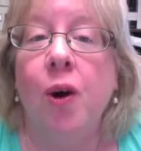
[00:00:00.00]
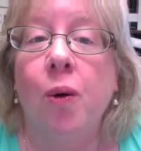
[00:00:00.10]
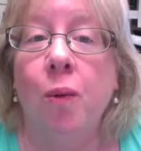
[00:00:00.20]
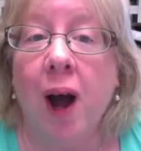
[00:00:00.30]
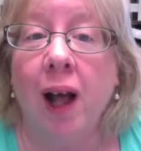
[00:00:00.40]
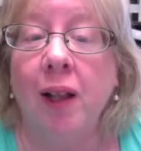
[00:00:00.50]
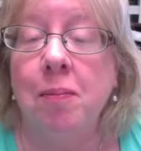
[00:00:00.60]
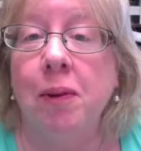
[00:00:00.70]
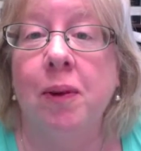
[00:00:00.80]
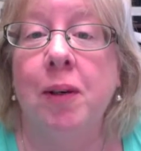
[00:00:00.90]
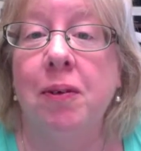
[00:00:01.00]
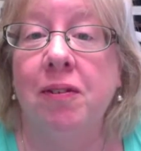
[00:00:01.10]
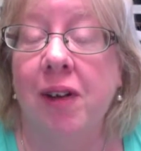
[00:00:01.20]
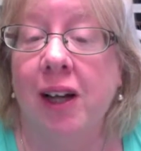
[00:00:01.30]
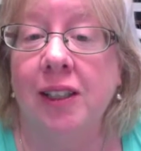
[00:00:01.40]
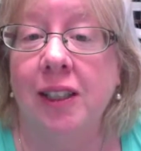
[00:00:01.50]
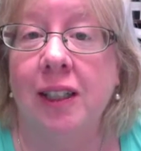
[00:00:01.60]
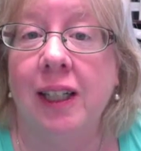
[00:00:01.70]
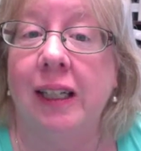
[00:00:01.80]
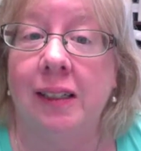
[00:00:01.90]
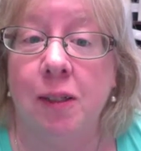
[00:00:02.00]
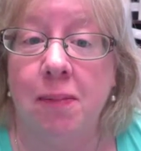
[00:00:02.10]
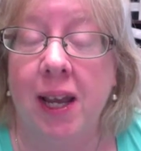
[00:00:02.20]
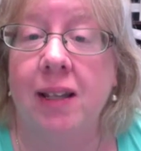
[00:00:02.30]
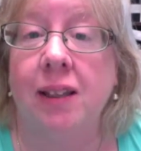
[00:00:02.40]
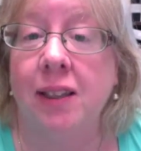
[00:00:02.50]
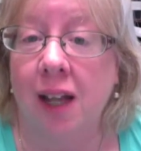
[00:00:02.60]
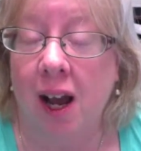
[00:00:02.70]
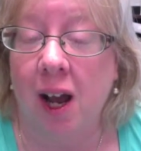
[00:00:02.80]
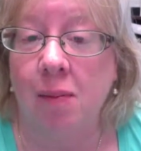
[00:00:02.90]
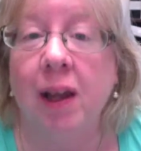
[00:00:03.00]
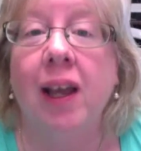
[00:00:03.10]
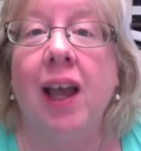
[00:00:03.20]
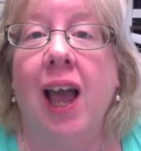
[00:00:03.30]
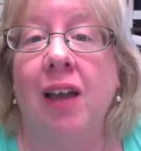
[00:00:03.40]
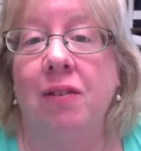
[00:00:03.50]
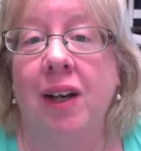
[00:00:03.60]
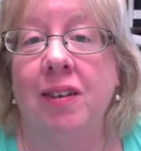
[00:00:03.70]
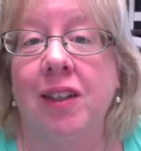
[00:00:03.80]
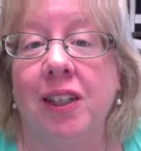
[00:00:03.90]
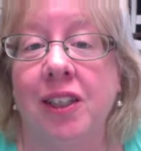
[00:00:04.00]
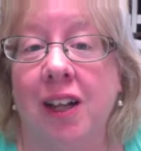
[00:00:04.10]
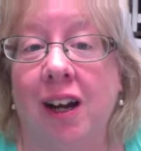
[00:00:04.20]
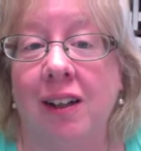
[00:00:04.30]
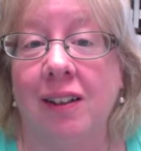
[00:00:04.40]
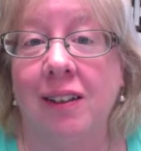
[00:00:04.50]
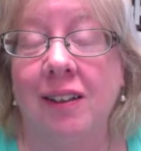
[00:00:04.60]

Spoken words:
while employed professionally in a demanding job and raising a child.